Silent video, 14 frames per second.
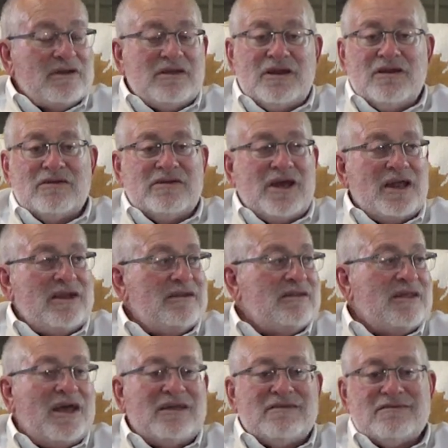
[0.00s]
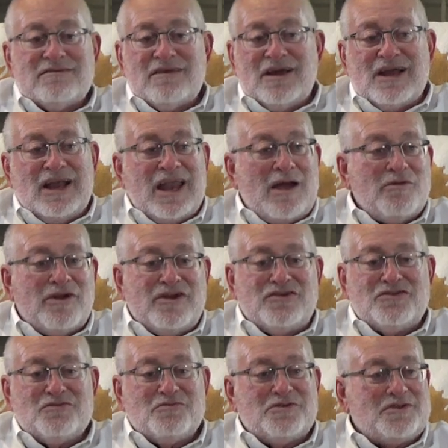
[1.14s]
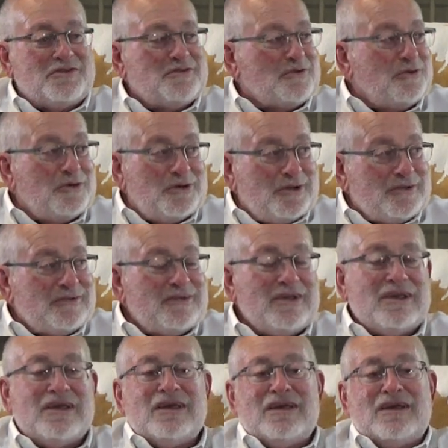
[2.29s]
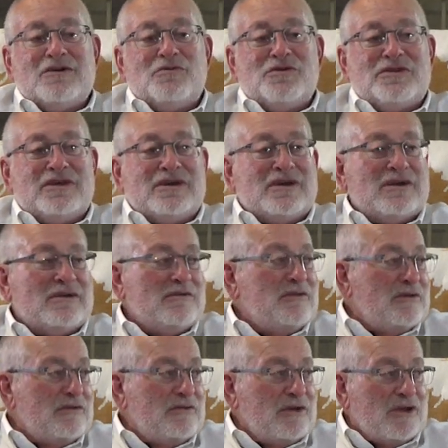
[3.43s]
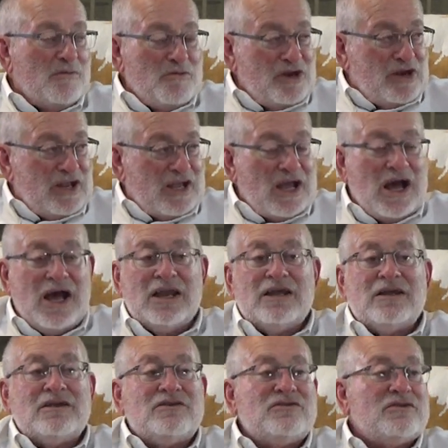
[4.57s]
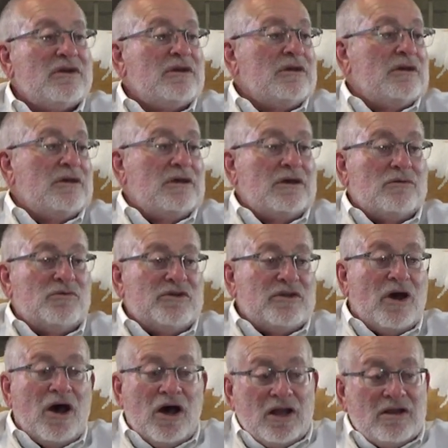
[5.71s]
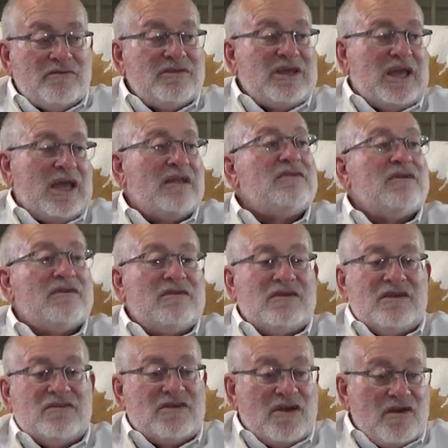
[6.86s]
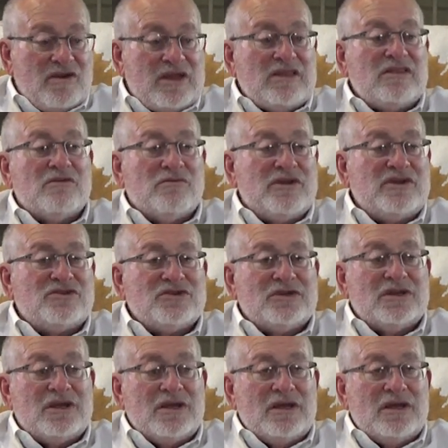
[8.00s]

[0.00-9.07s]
You know, that that's a collaboration with the schools, with the, the community college, uh, with all of the entities that are in the region.